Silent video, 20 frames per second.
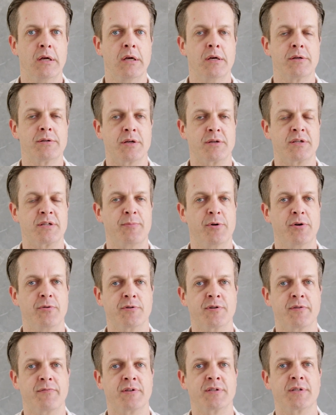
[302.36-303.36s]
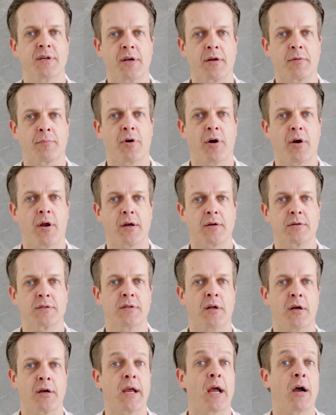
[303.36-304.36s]
So spills of acidic
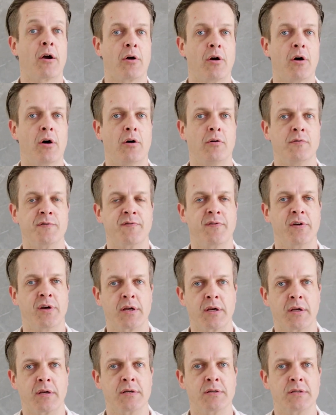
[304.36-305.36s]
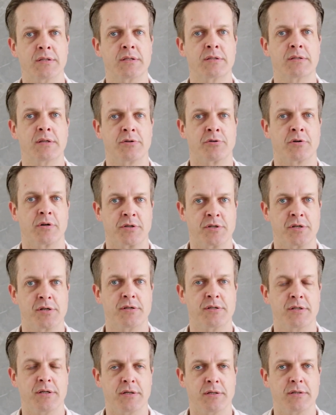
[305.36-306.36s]
products like alcohols, vinegars, citric
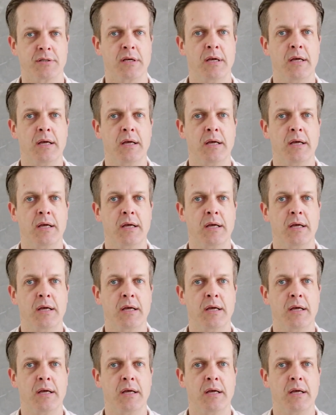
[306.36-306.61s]
juices